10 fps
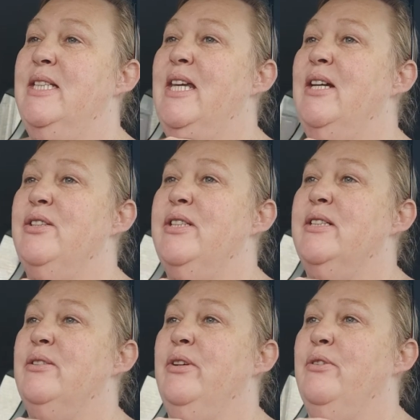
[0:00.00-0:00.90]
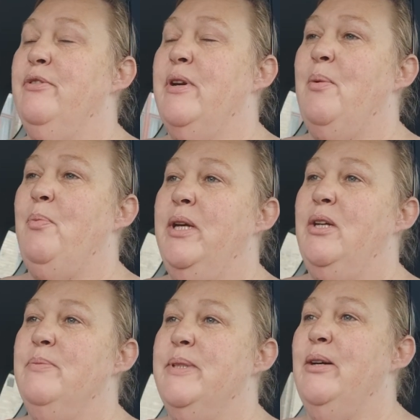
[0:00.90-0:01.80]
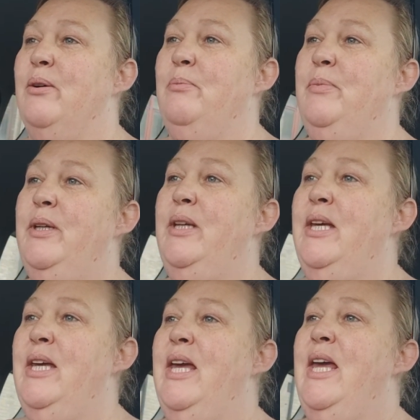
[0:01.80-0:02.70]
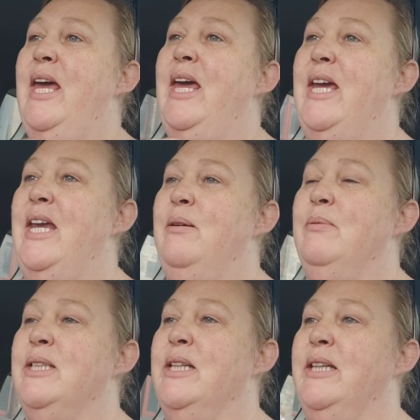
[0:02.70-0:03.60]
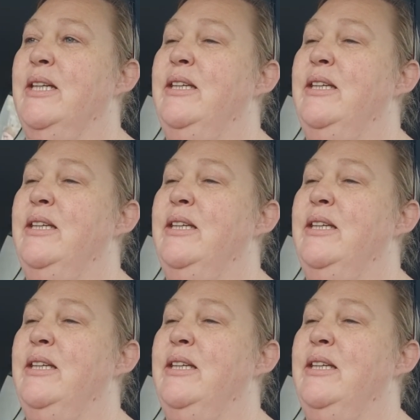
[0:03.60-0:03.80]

knackered, he's going to go for a nap when he comes home. Hayley was like,